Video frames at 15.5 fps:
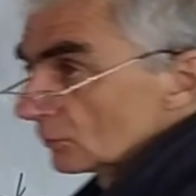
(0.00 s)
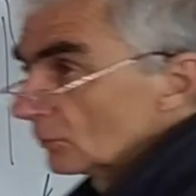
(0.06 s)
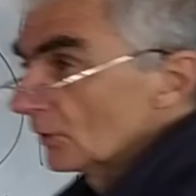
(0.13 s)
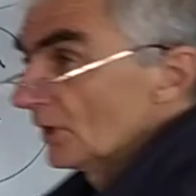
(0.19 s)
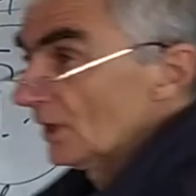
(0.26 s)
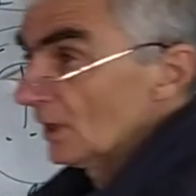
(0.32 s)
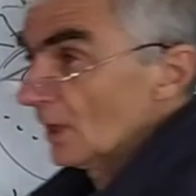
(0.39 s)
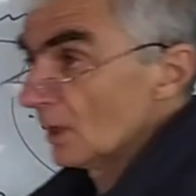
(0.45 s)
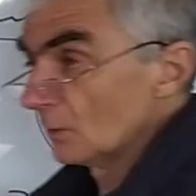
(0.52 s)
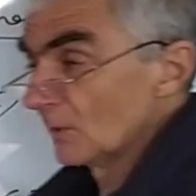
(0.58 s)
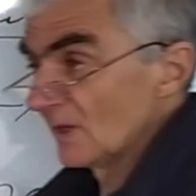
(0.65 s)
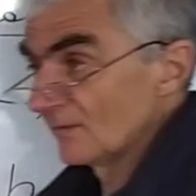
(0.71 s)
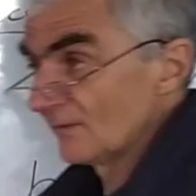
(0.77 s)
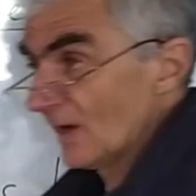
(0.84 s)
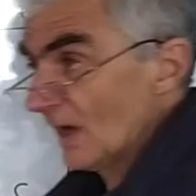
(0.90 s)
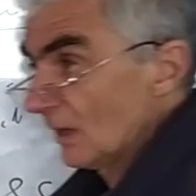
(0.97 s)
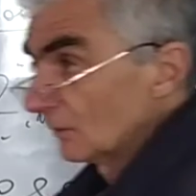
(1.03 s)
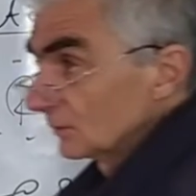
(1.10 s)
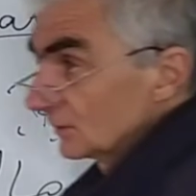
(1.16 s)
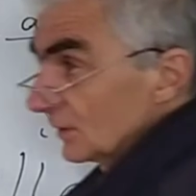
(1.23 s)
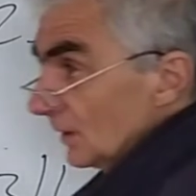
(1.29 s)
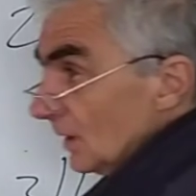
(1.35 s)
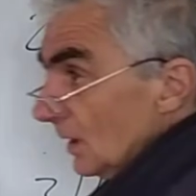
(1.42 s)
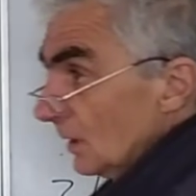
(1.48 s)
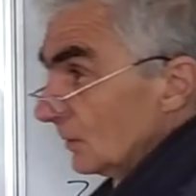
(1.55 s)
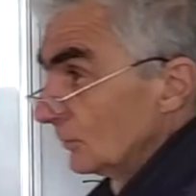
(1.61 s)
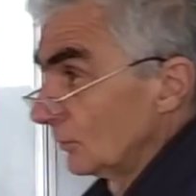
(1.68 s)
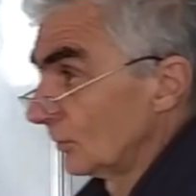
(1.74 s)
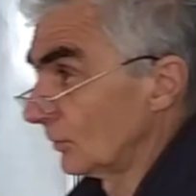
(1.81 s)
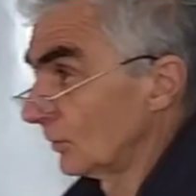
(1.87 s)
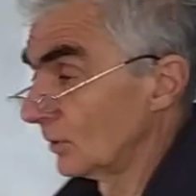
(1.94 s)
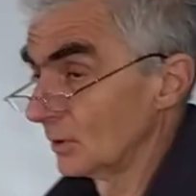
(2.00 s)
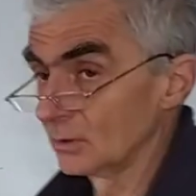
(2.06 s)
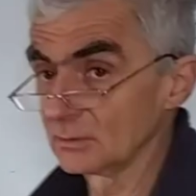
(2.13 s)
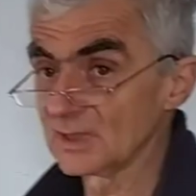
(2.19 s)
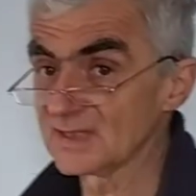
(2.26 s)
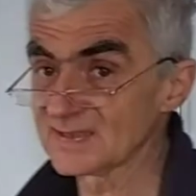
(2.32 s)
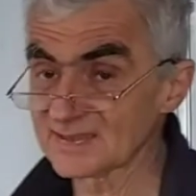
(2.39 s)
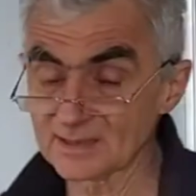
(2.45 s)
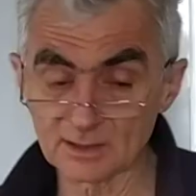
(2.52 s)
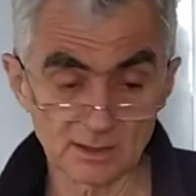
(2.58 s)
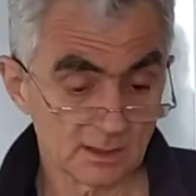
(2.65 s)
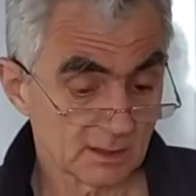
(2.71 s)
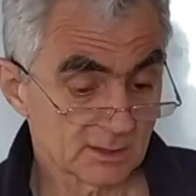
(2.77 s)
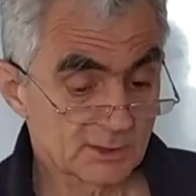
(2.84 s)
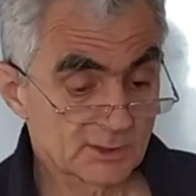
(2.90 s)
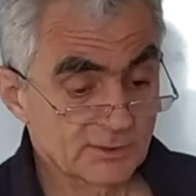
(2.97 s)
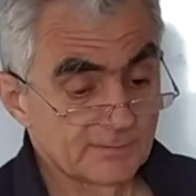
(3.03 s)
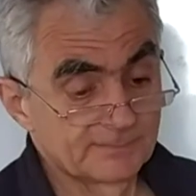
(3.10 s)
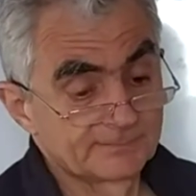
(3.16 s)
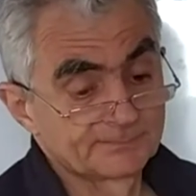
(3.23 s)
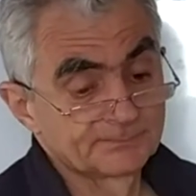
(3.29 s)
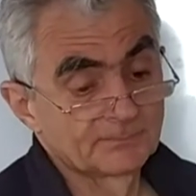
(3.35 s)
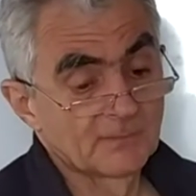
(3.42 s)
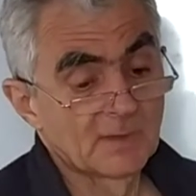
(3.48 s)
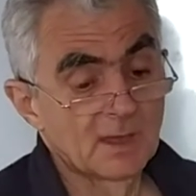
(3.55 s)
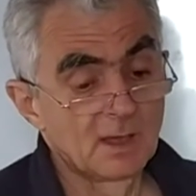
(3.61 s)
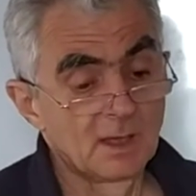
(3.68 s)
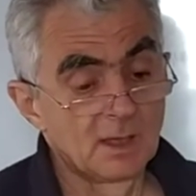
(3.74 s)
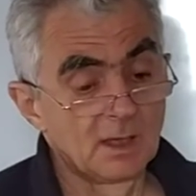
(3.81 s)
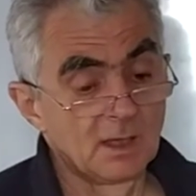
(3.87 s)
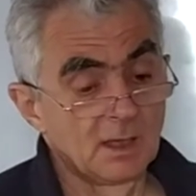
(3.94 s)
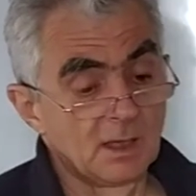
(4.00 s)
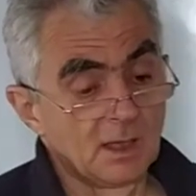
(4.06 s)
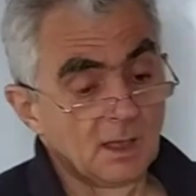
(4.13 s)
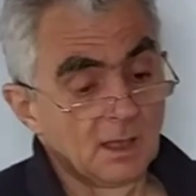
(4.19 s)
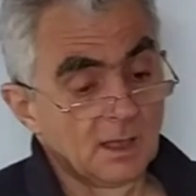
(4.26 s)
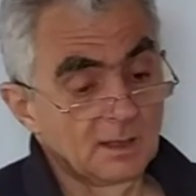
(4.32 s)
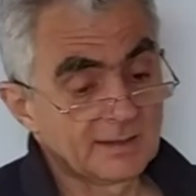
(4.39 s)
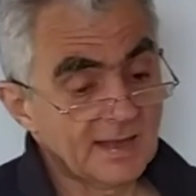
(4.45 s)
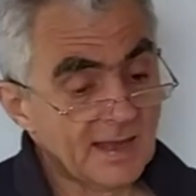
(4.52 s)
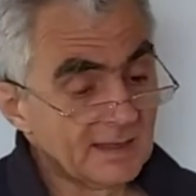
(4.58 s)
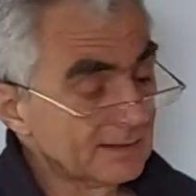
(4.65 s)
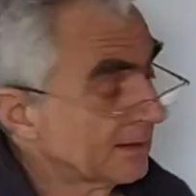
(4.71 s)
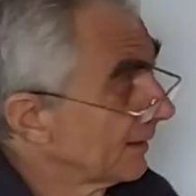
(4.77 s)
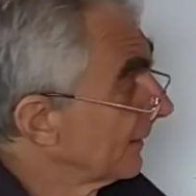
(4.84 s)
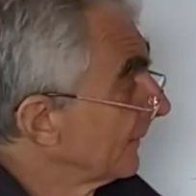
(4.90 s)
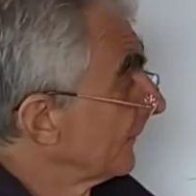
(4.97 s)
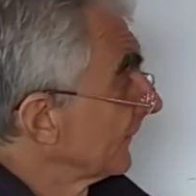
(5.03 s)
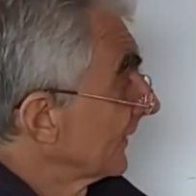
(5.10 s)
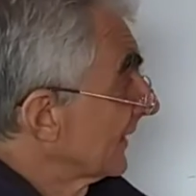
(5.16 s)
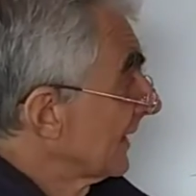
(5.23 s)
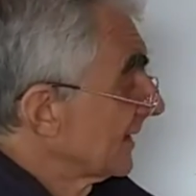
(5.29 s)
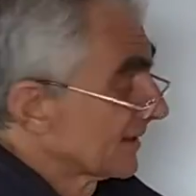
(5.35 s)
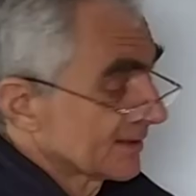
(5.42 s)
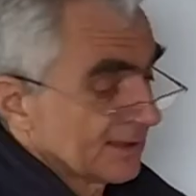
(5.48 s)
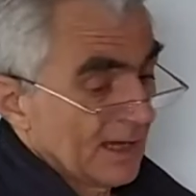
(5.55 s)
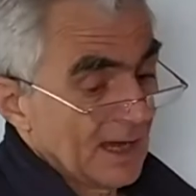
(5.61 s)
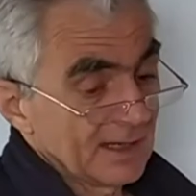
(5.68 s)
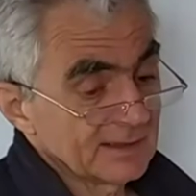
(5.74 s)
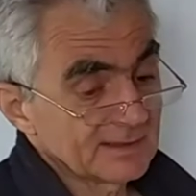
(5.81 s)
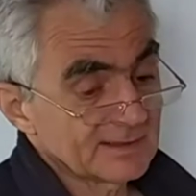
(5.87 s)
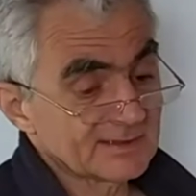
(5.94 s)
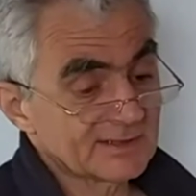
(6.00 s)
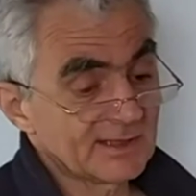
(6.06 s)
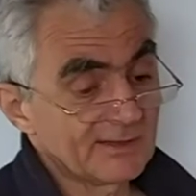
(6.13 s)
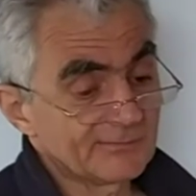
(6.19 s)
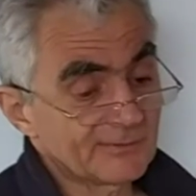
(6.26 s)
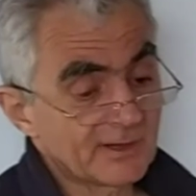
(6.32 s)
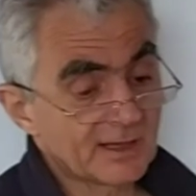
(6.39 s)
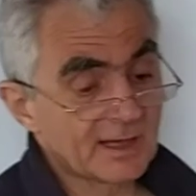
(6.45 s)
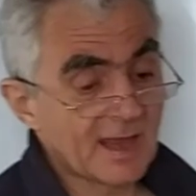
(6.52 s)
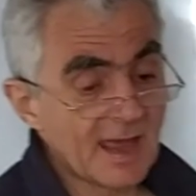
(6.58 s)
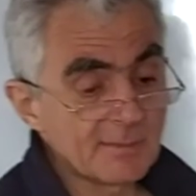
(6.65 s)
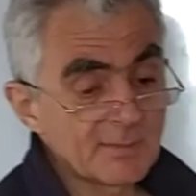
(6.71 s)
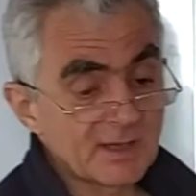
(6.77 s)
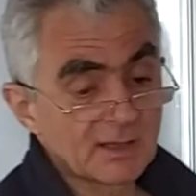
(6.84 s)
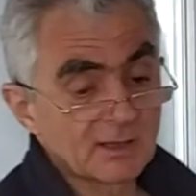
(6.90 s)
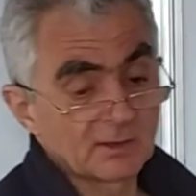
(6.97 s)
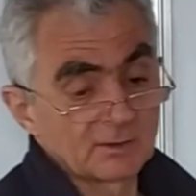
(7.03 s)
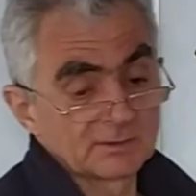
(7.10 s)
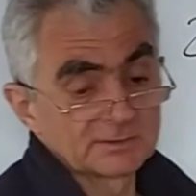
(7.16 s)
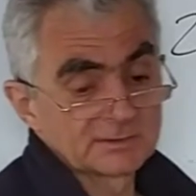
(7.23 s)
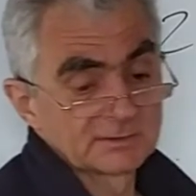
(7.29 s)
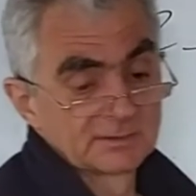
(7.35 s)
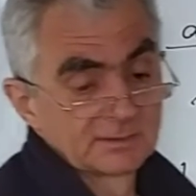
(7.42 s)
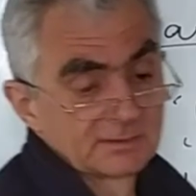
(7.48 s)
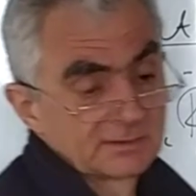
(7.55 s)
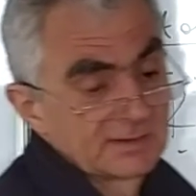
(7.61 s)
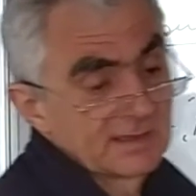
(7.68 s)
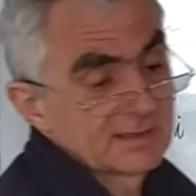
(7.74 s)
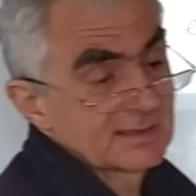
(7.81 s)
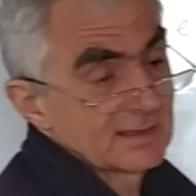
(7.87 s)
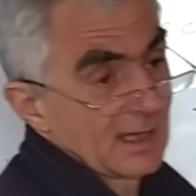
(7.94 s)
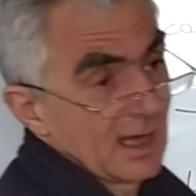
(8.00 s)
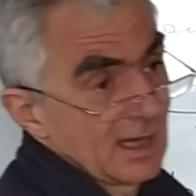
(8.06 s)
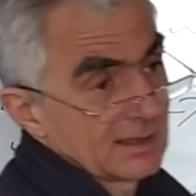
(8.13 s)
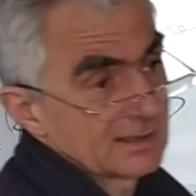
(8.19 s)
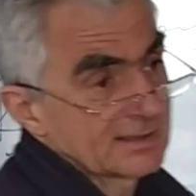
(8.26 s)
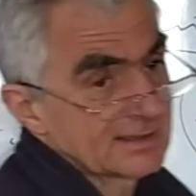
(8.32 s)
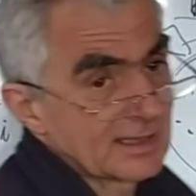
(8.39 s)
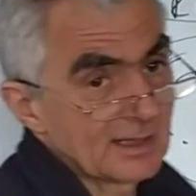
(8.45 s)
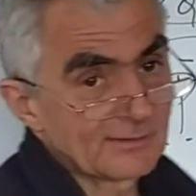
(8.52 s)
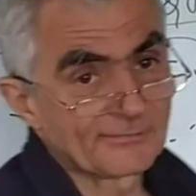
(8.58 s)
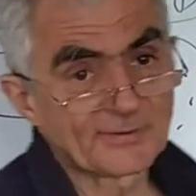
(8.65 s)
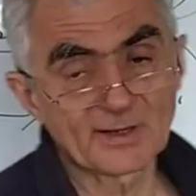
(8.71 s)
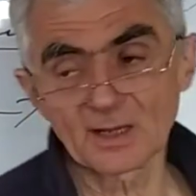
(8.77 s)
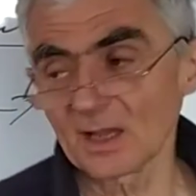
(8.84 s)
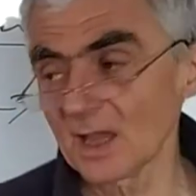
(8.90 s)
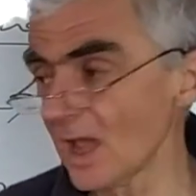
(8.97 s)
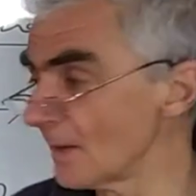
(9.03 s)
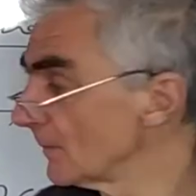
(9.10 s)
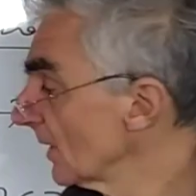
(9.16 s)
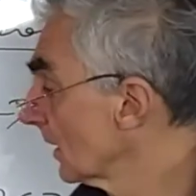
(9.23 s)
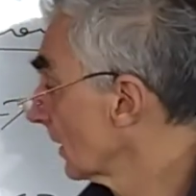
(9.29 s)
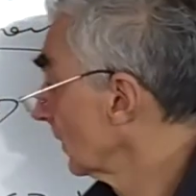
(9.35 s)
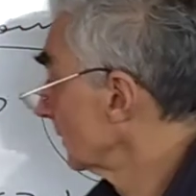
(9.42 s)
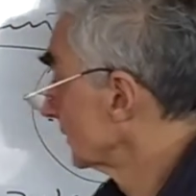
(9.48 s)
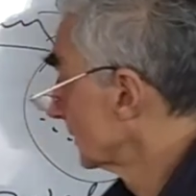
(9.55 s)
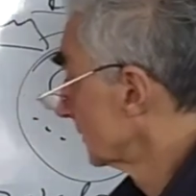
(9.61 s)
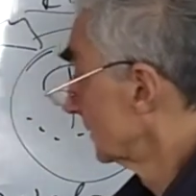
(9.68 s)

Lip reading: do here without new research. Then design safer chemicals. Design safer chemicals.